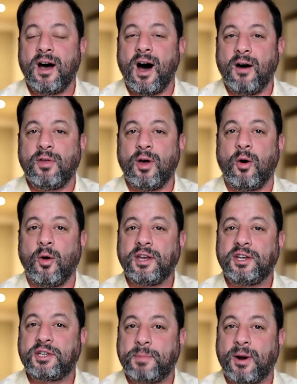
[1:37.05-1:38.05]
of the
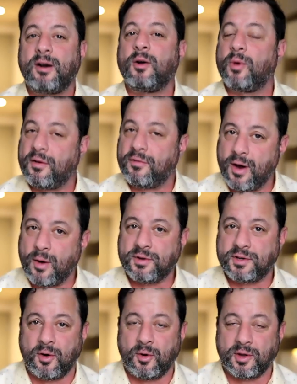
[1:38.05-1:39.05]
Holy Spirit, or what I felt
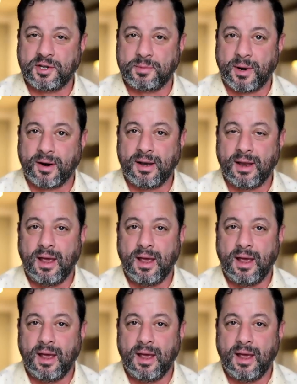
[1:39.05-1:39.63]
was the Holy Spirit,